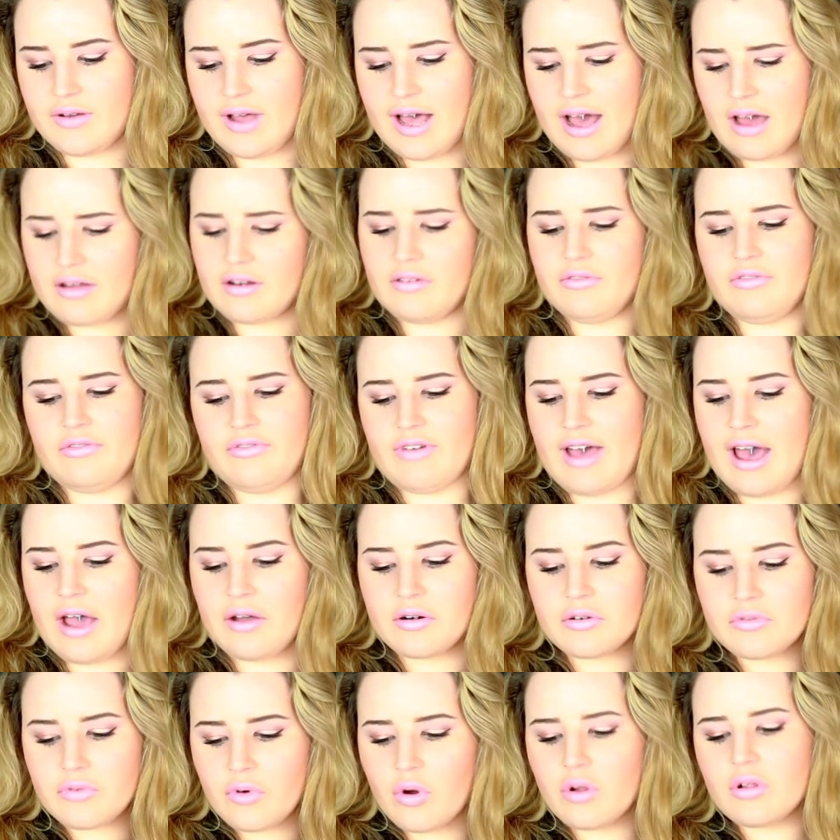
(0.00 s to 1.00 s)
So out of
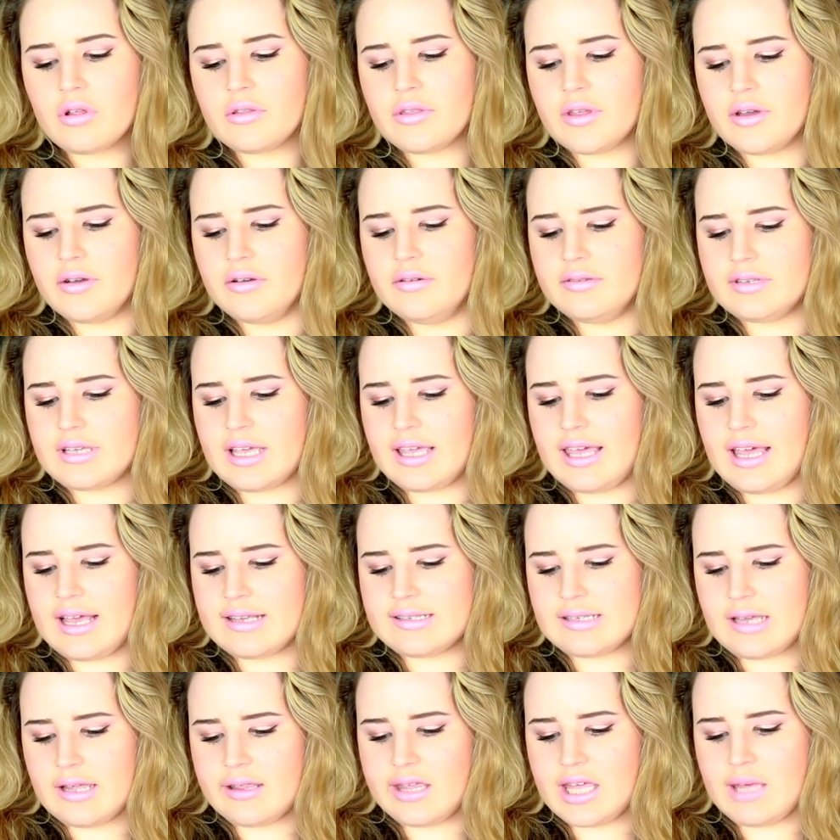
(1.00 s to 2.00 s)
all of those, I
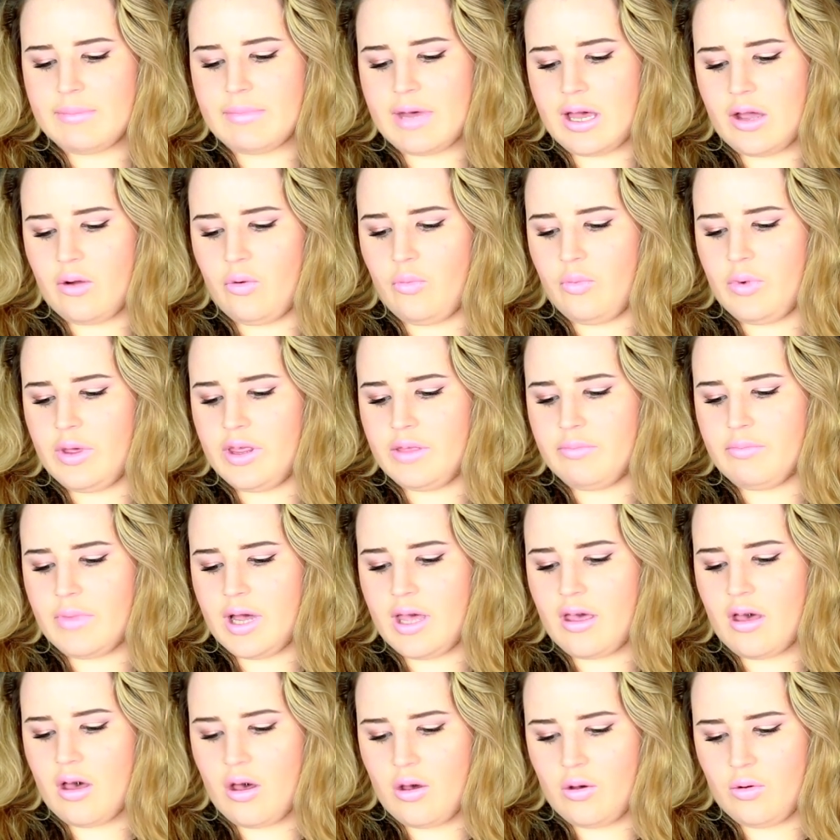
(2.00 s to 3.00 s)
guess I'd come out with
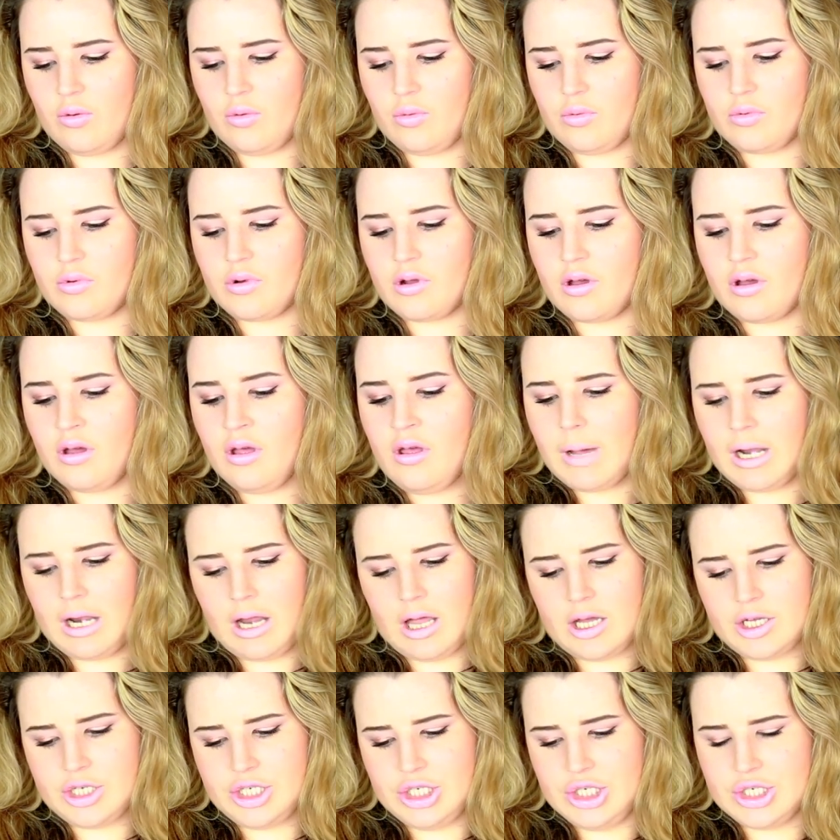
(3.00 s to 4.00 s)
my own
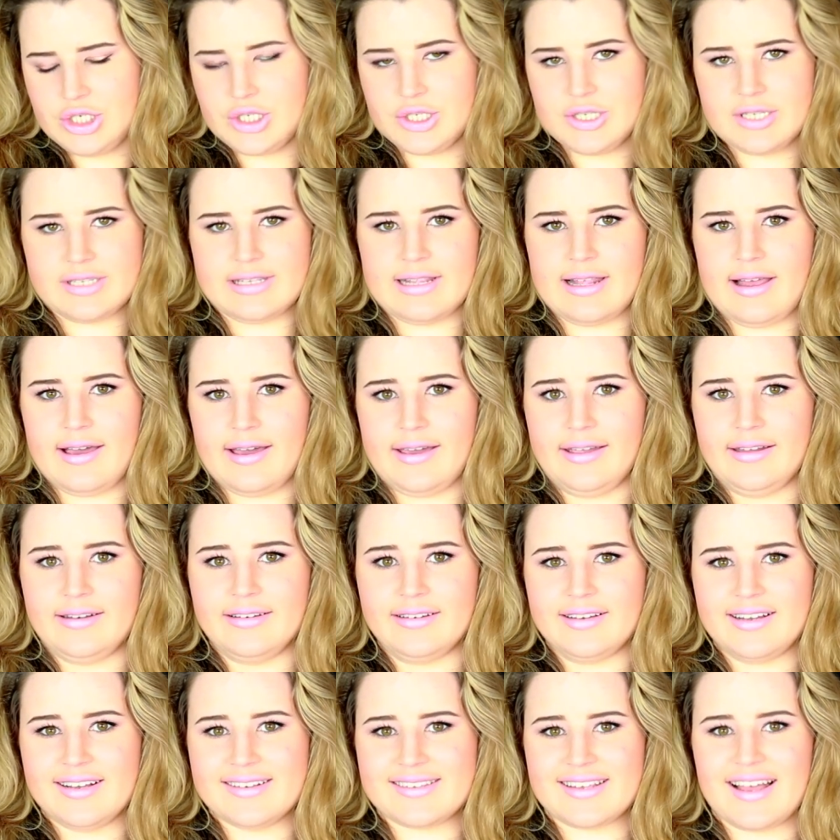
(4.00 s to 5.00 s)
blushers
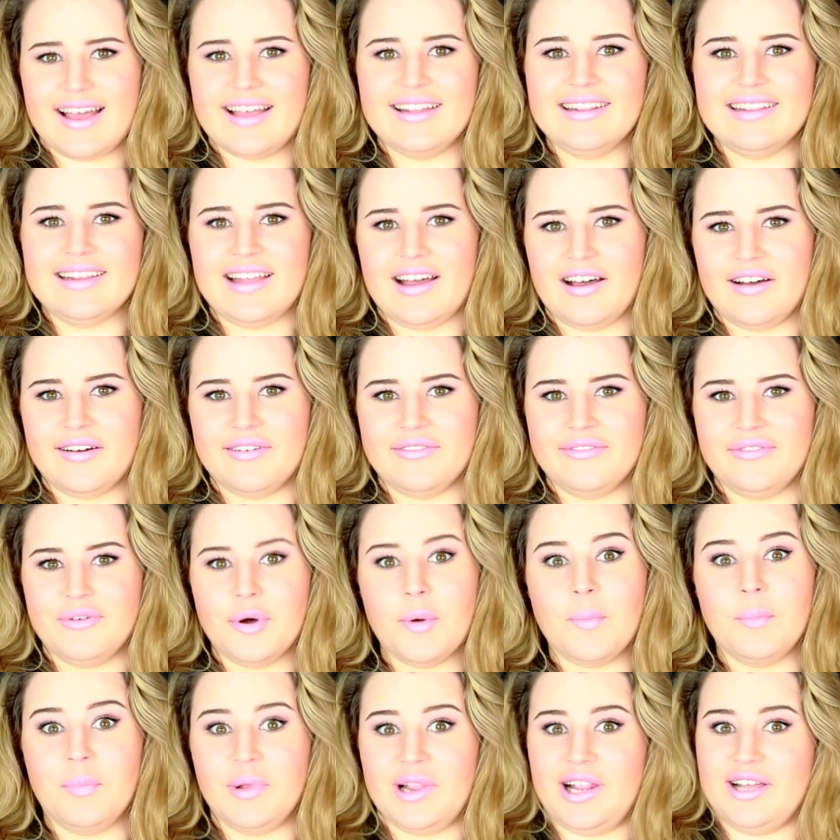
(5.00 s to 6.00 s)
line, because I love
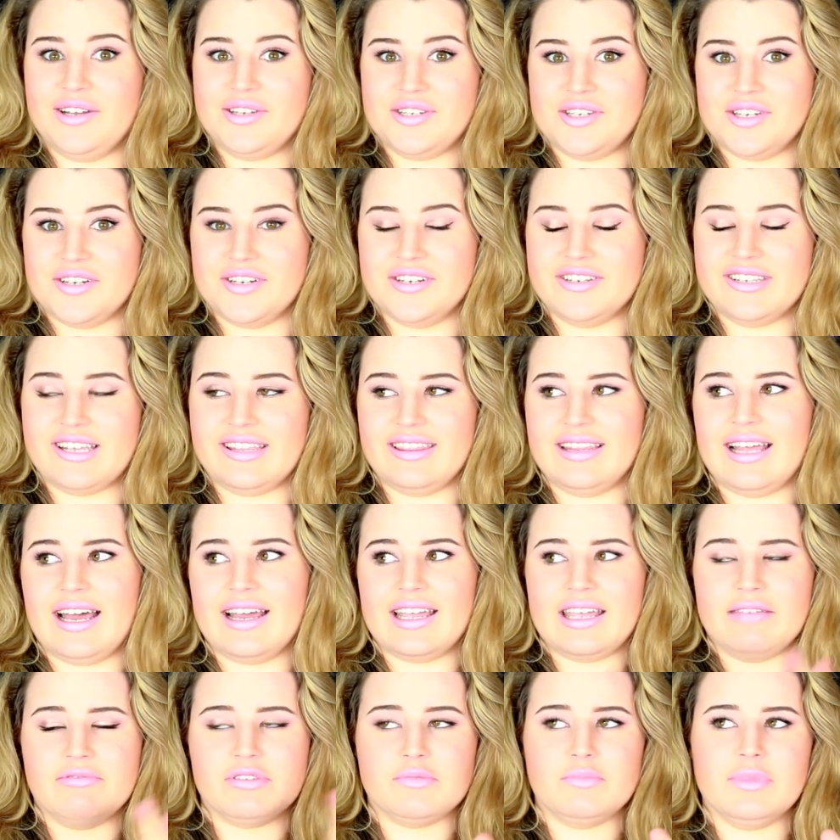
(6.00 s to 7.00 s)
blushers, and
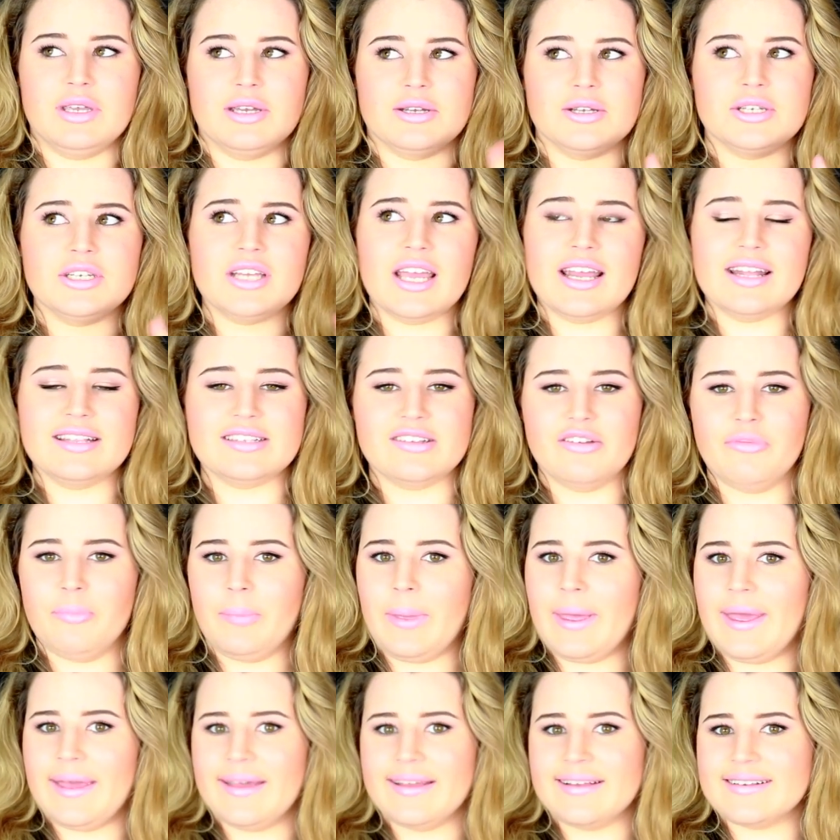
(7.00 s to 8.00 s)
that gives me a shades
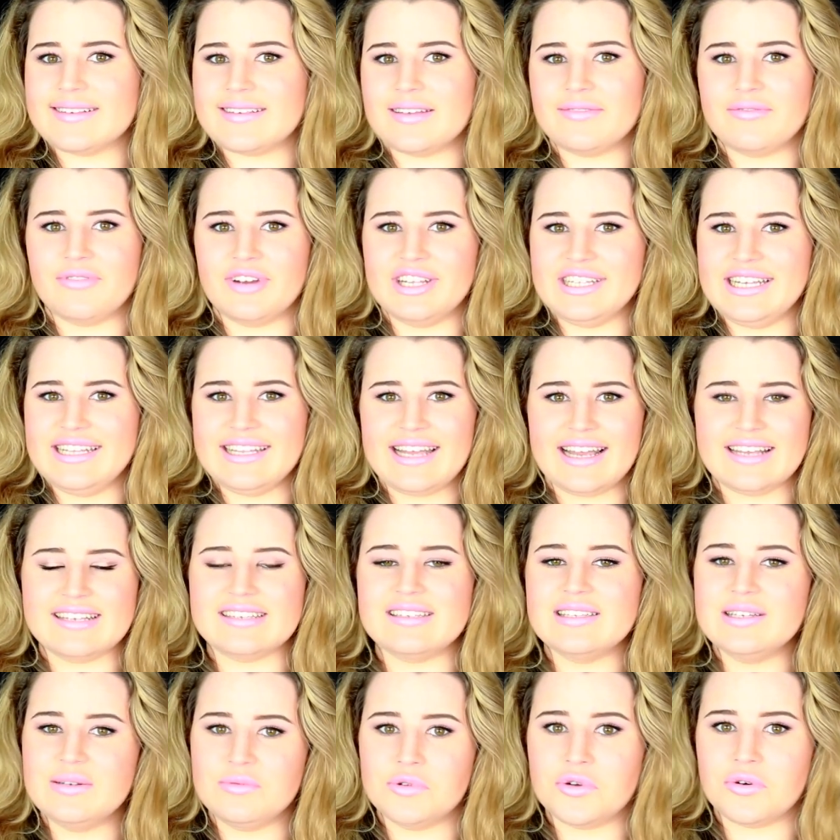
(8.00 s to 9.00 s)
of pinks and really
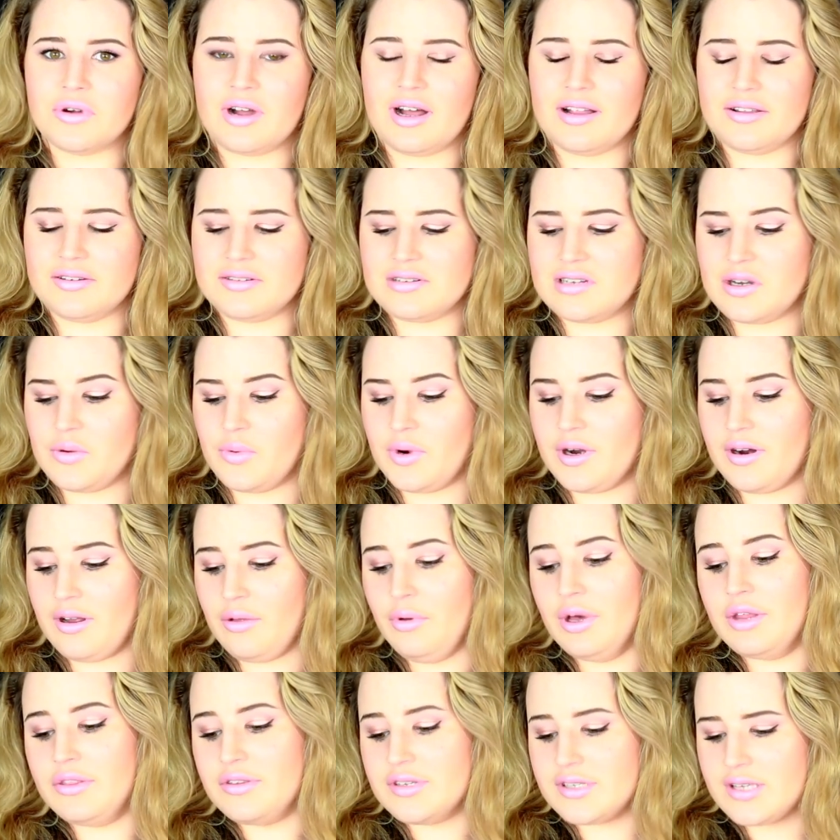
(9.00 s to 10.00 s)
nice neutral colors to
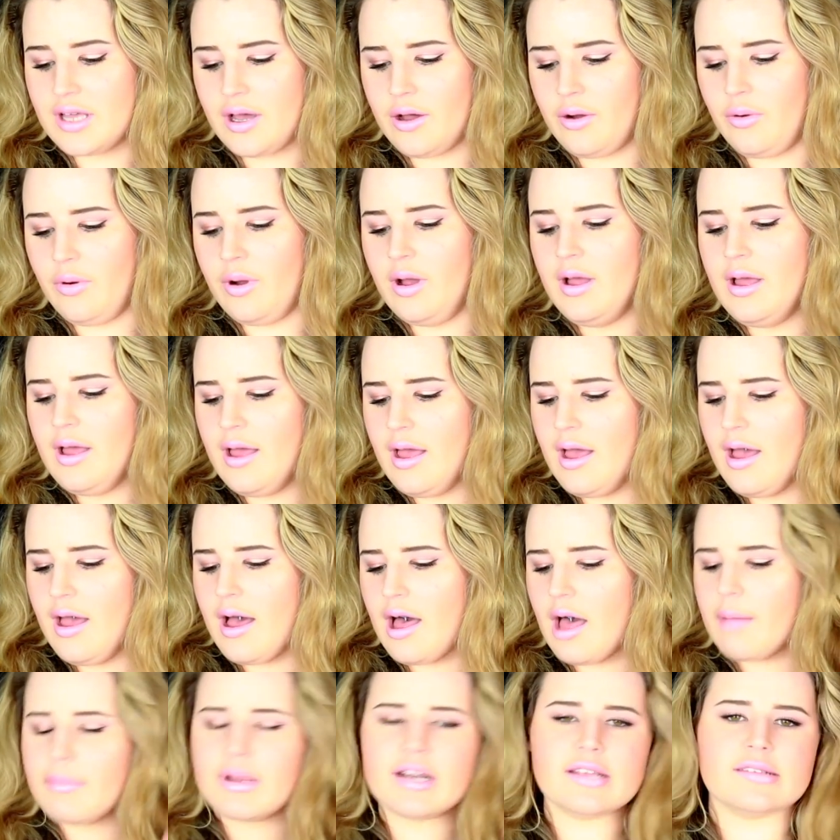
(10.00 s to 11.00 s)
work with. So
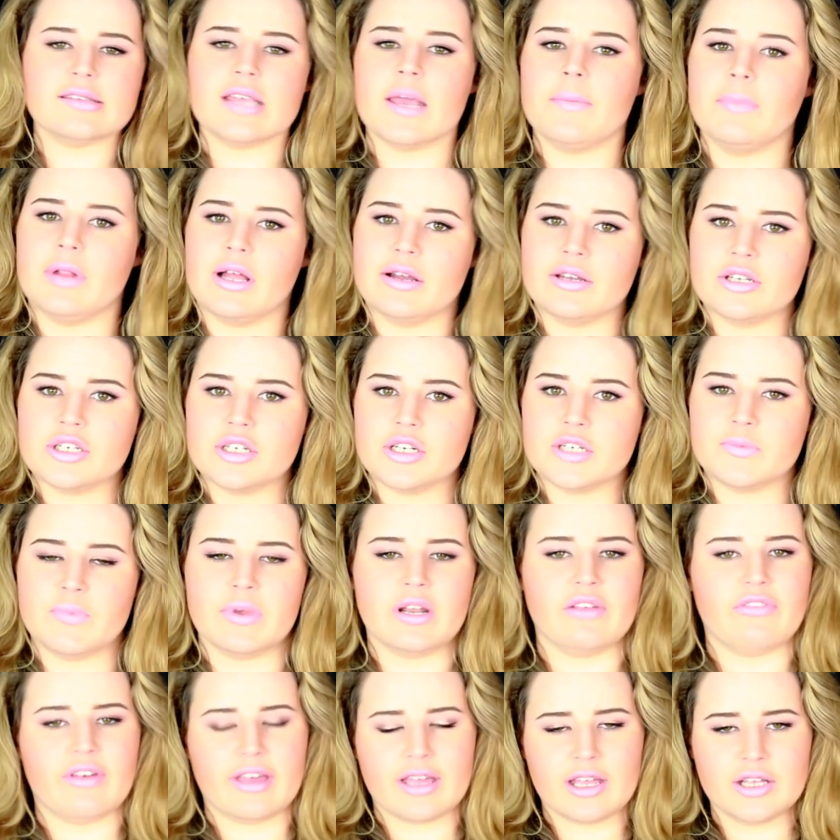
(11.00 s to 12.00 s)
I'm gonna say blushers,
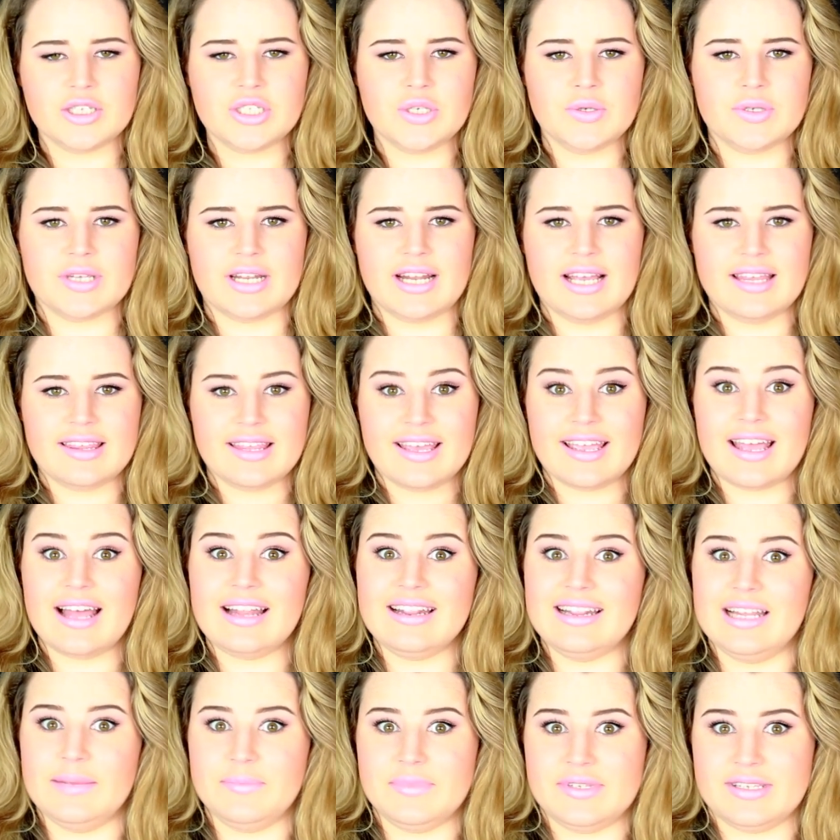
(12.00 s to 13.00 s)
but if I could choose anything,
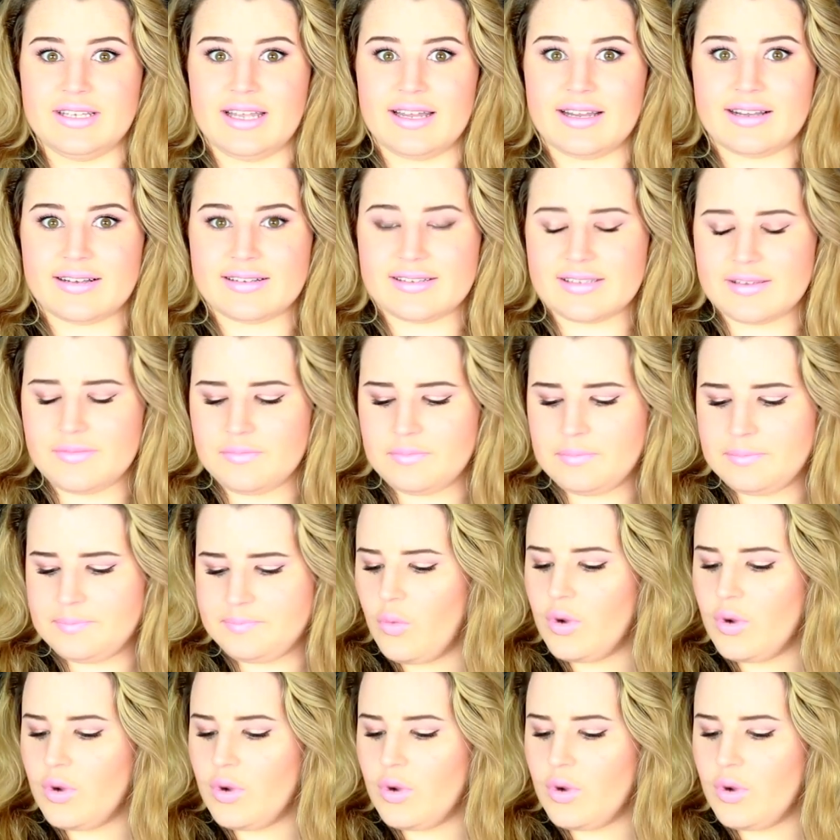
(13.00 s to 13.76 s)
lipsticks.